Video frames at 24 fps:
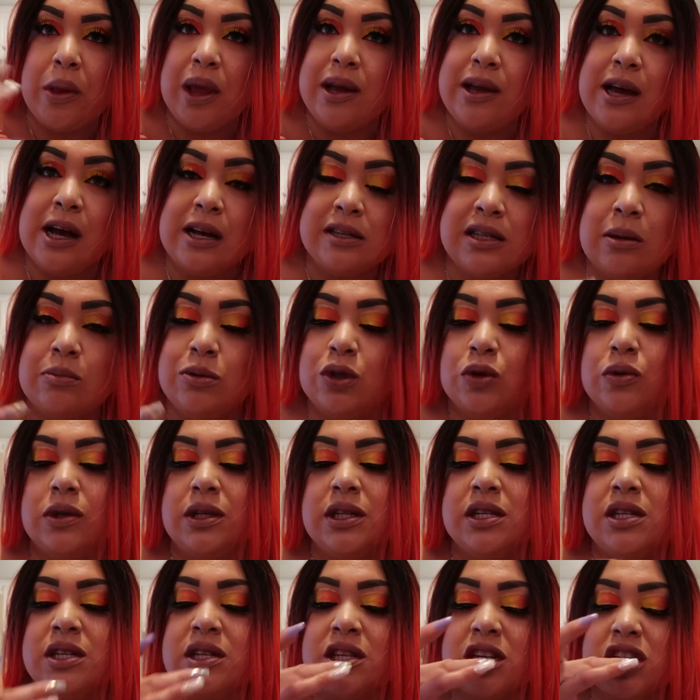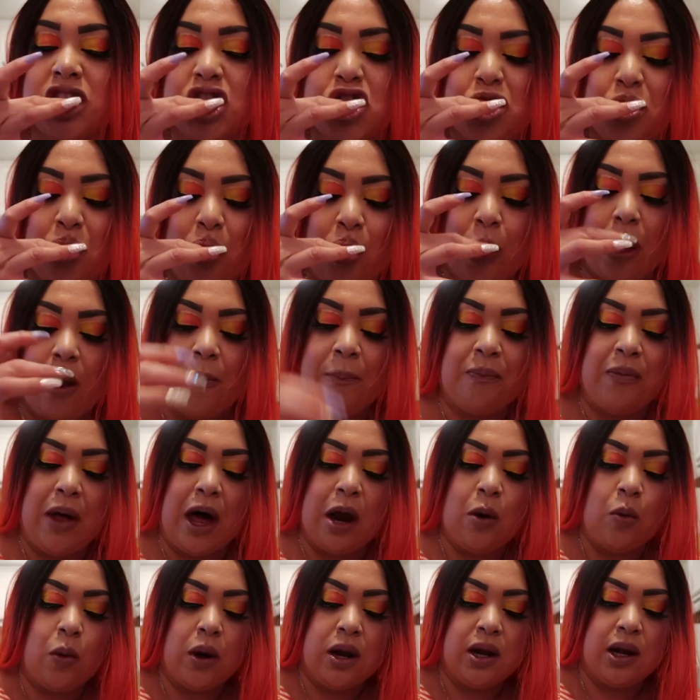Yes, I'm doing this because
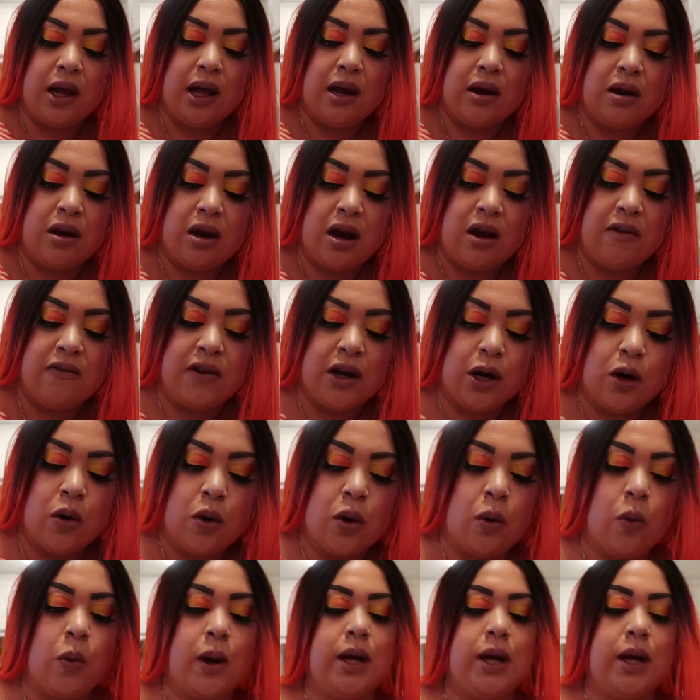I don't want to let none of it go to